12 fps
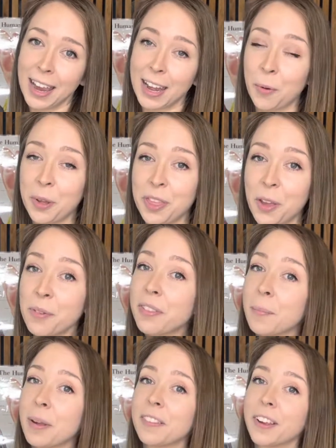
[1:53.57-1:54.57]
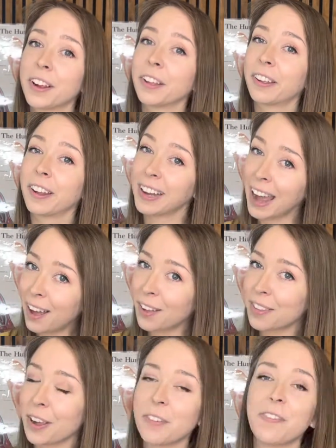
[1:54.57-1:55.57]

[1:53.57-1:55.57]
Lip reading: Now, when those semicircular canals are